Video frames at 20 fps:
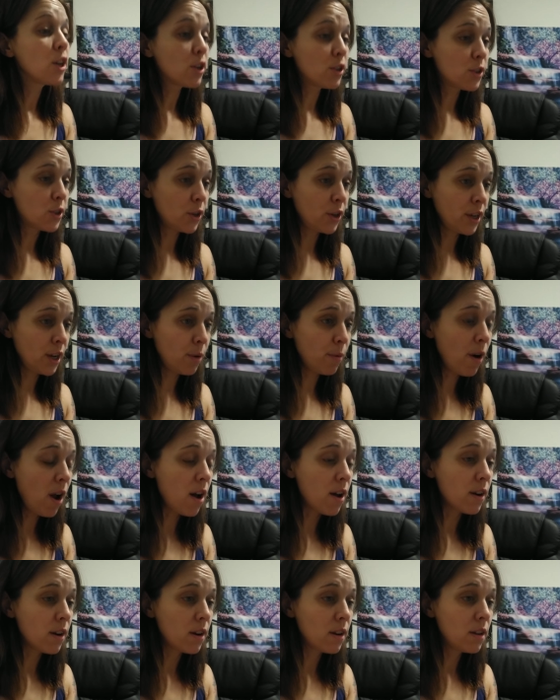concerning
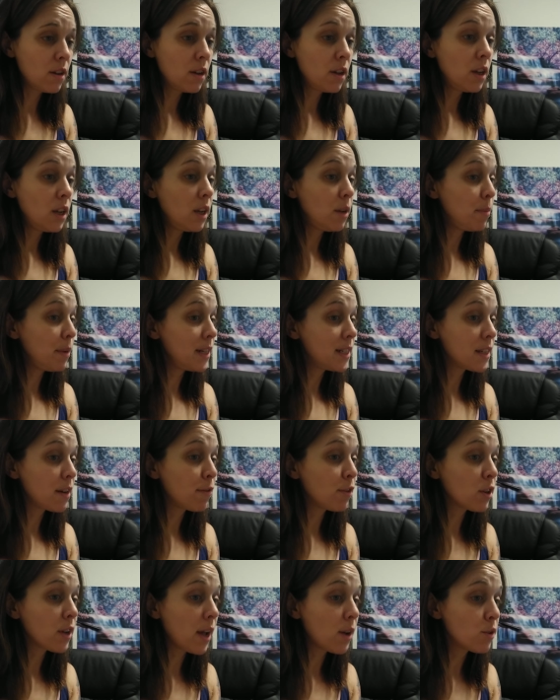Iran made
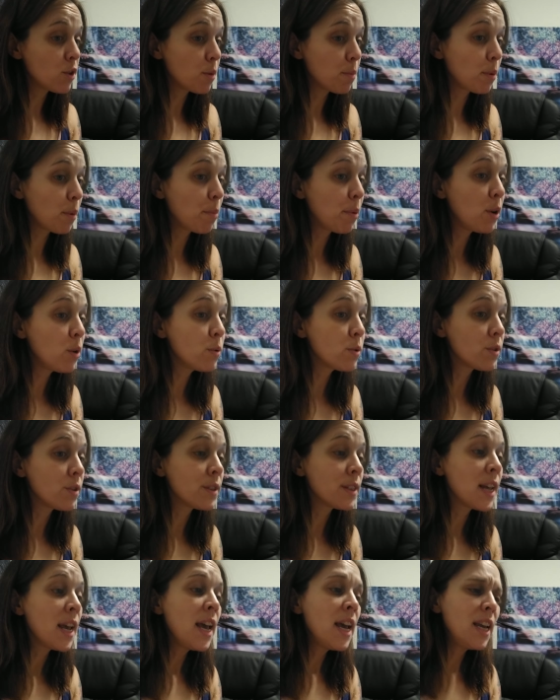several counter
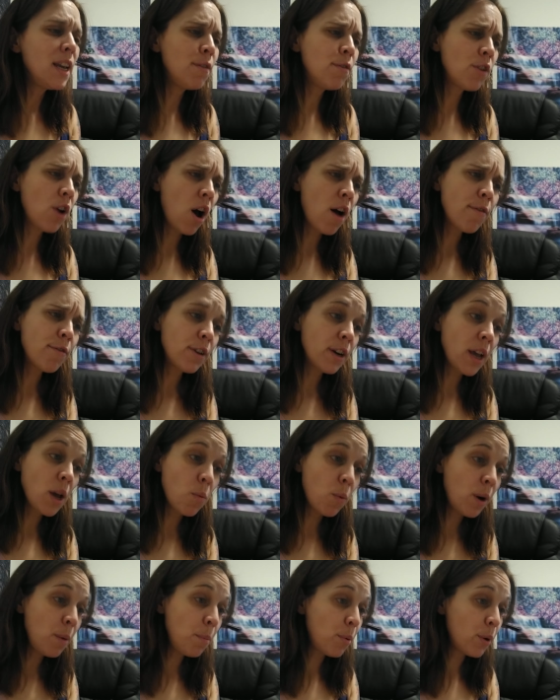proposals, even offering
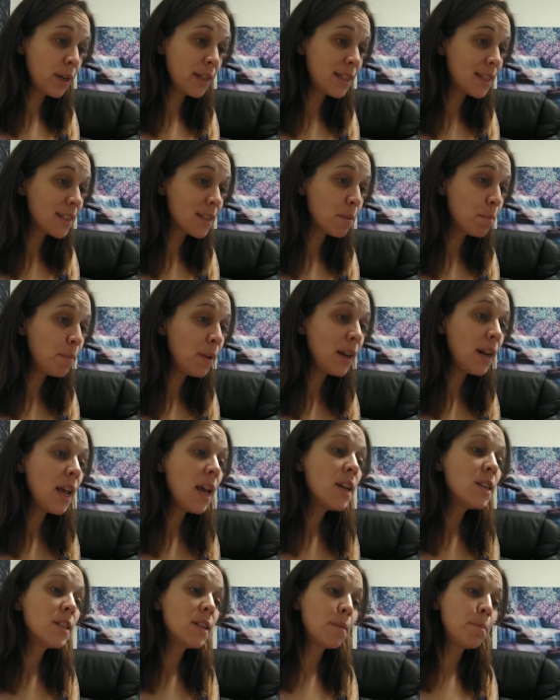at one point to submit
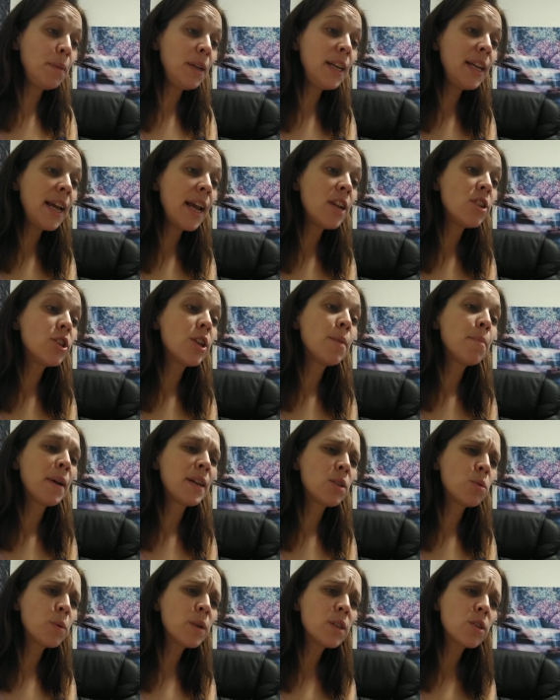to mediation by
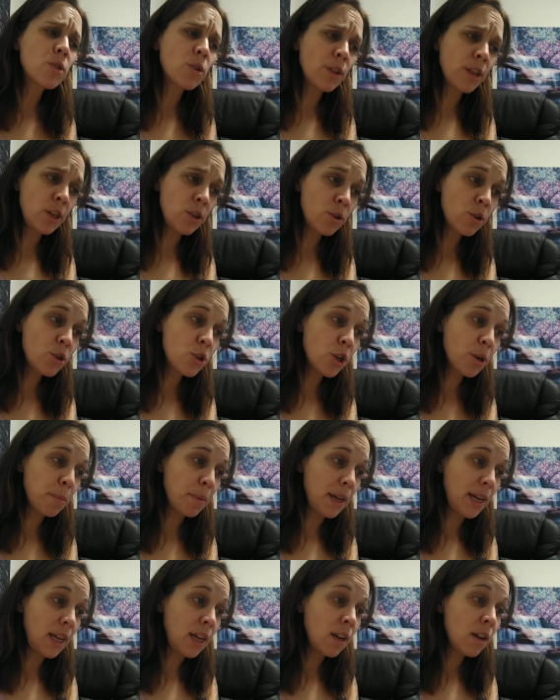Switzerland or
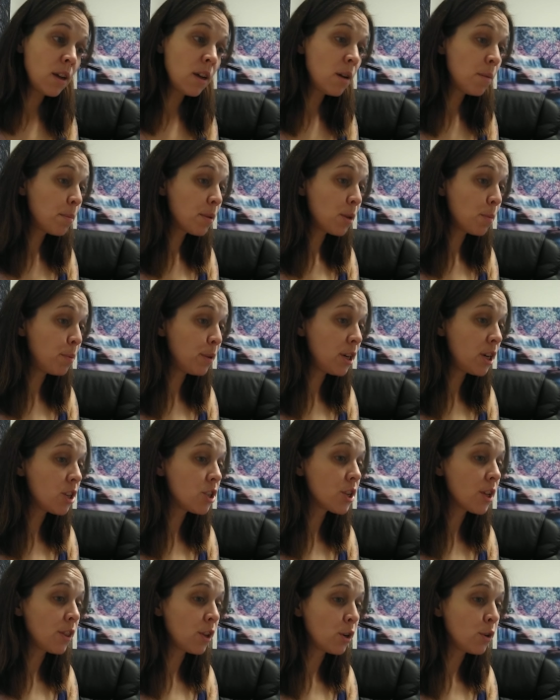Germany, but the
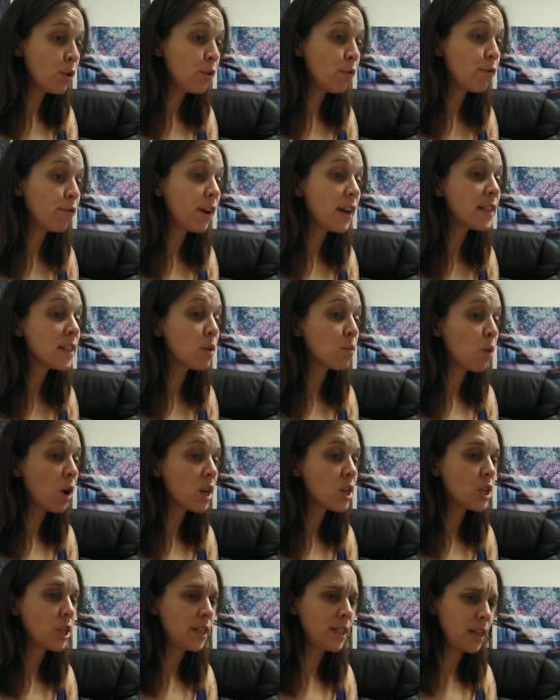British and their new friends in
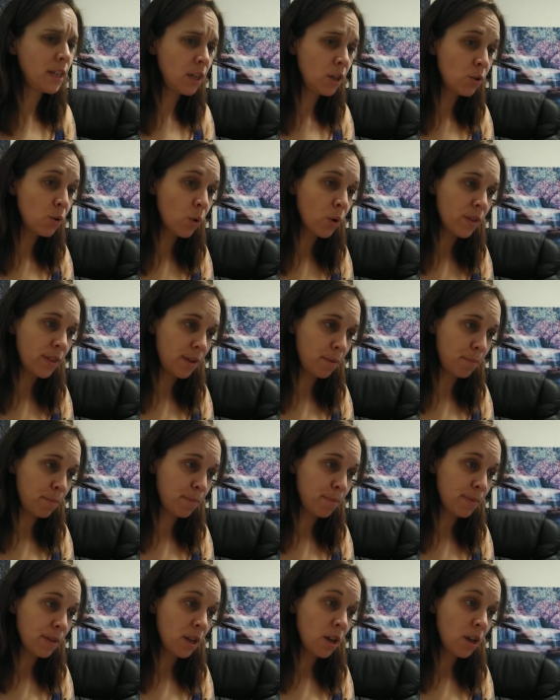Washington ignored them.